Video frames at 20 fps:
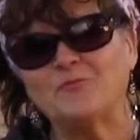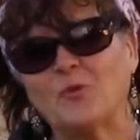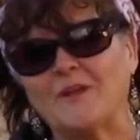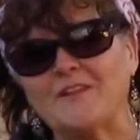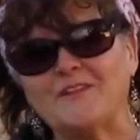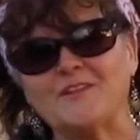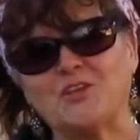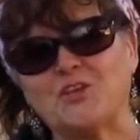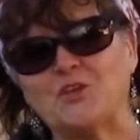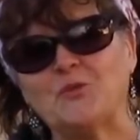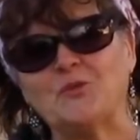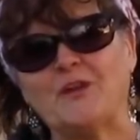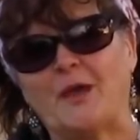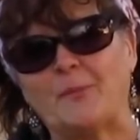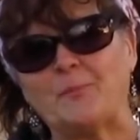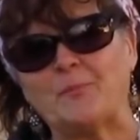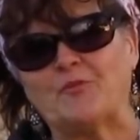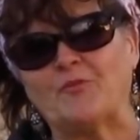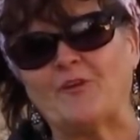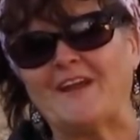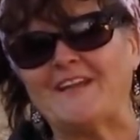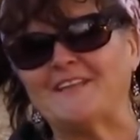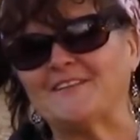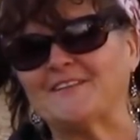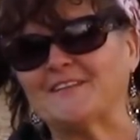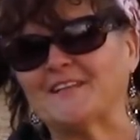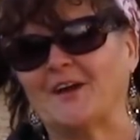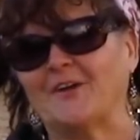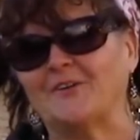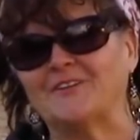one queued up and ready
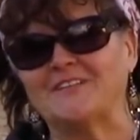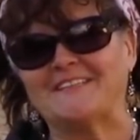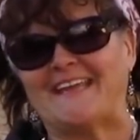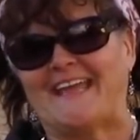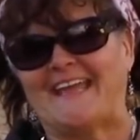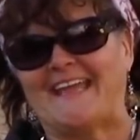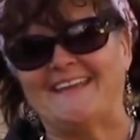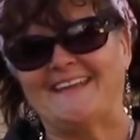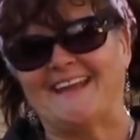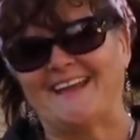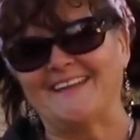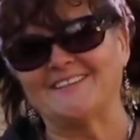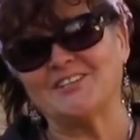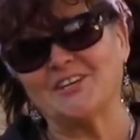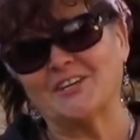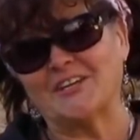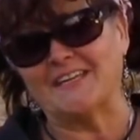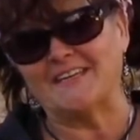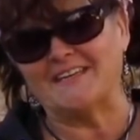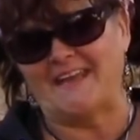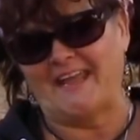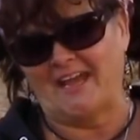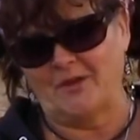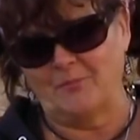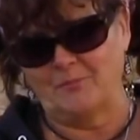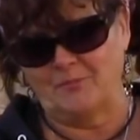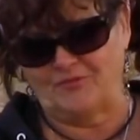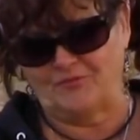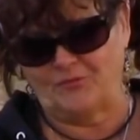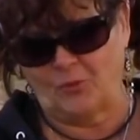to go today, and I took it
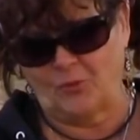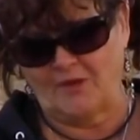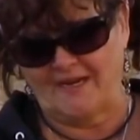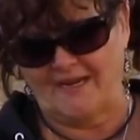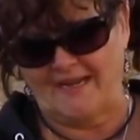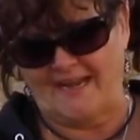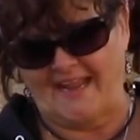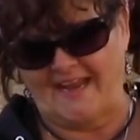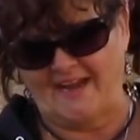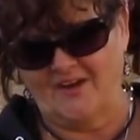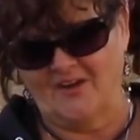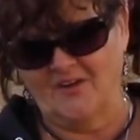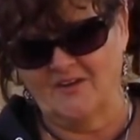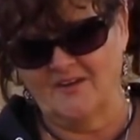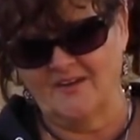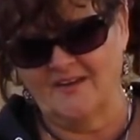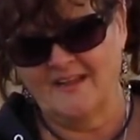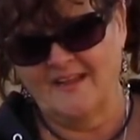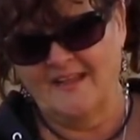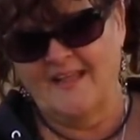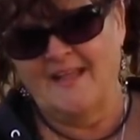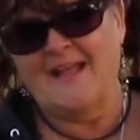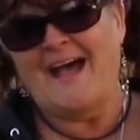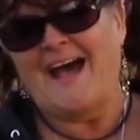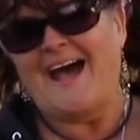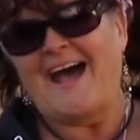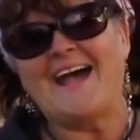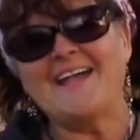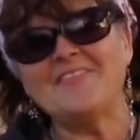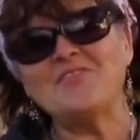down before it aired.
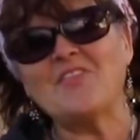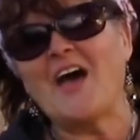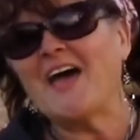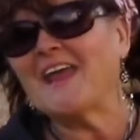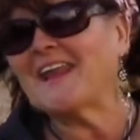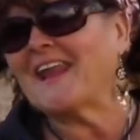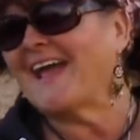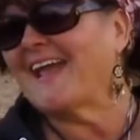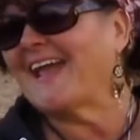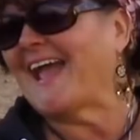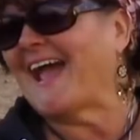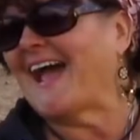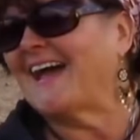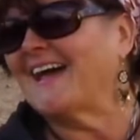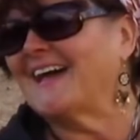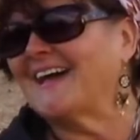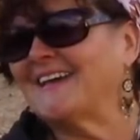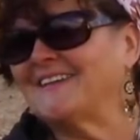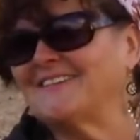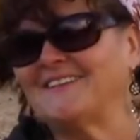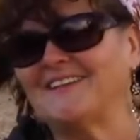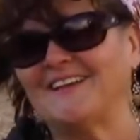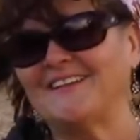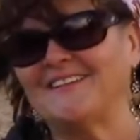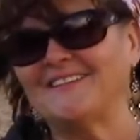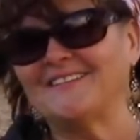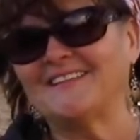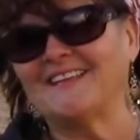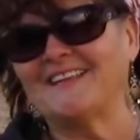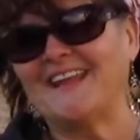I thought I
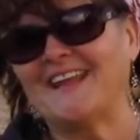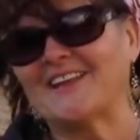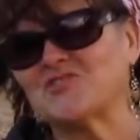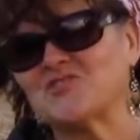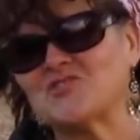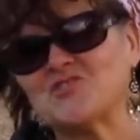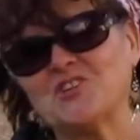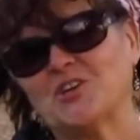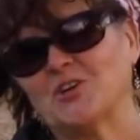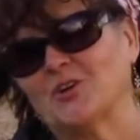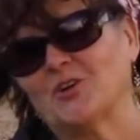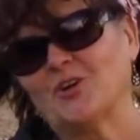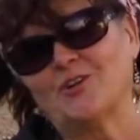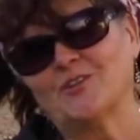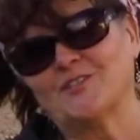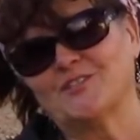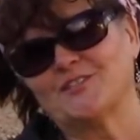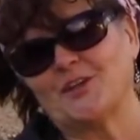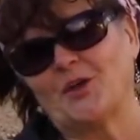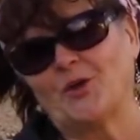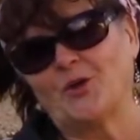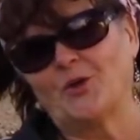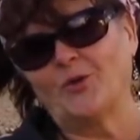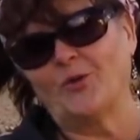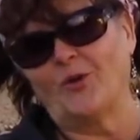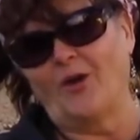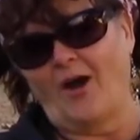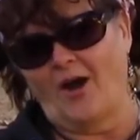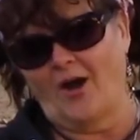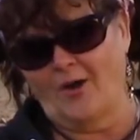had the next year or
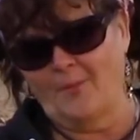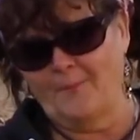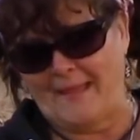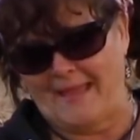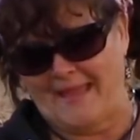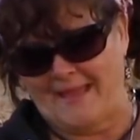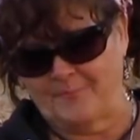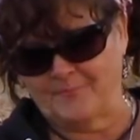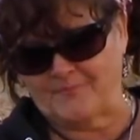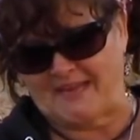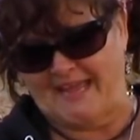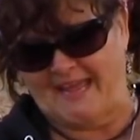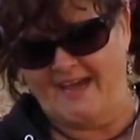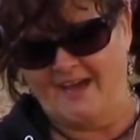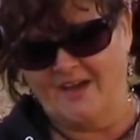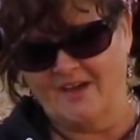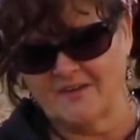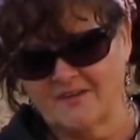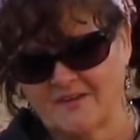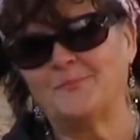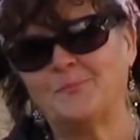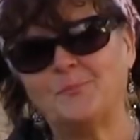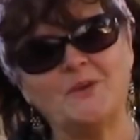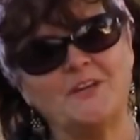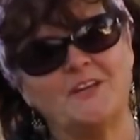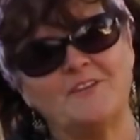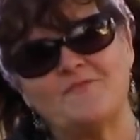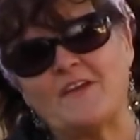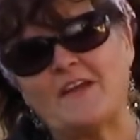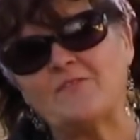so all mapped out,
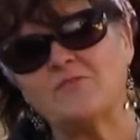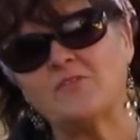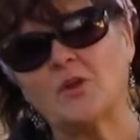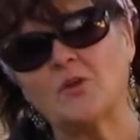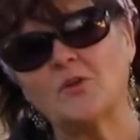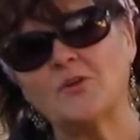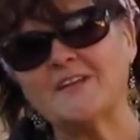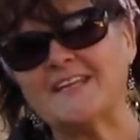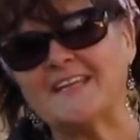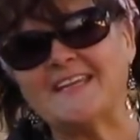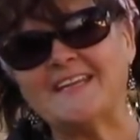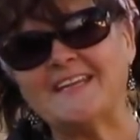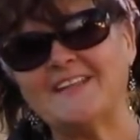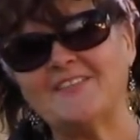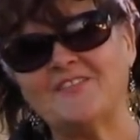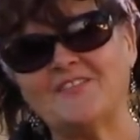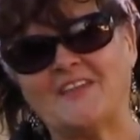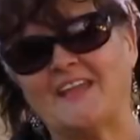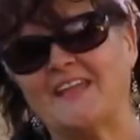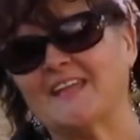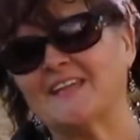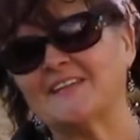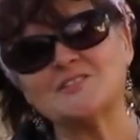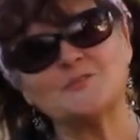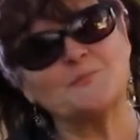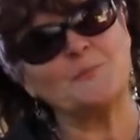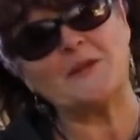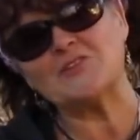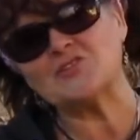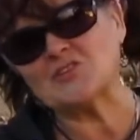but if I've learned anything,
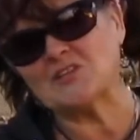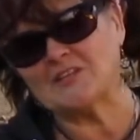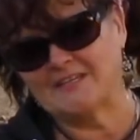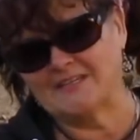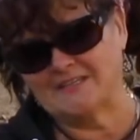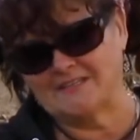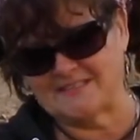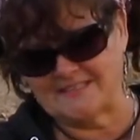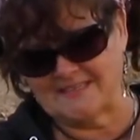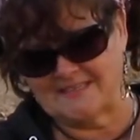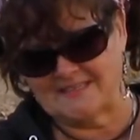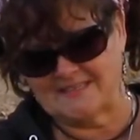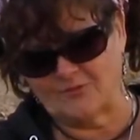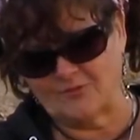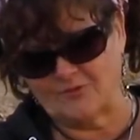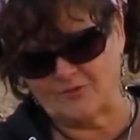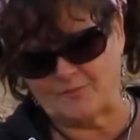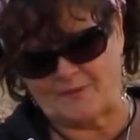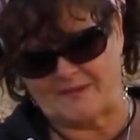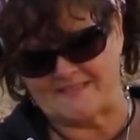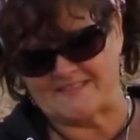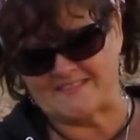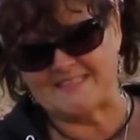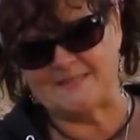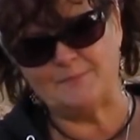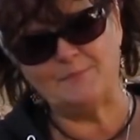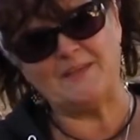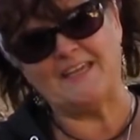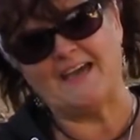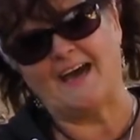especially in dealing with my
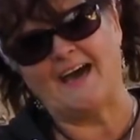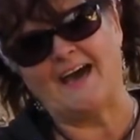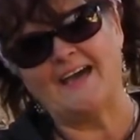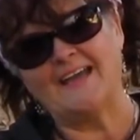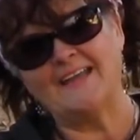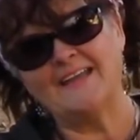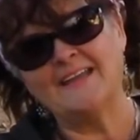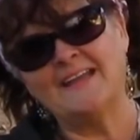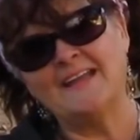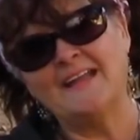TBI,